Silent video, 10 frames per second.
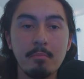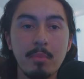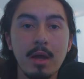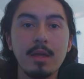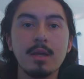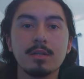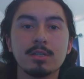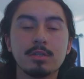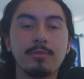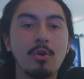But just
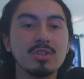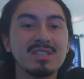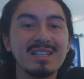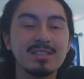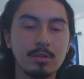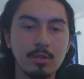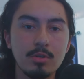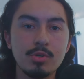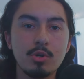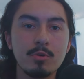as far as these other
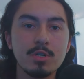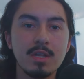YouTubers,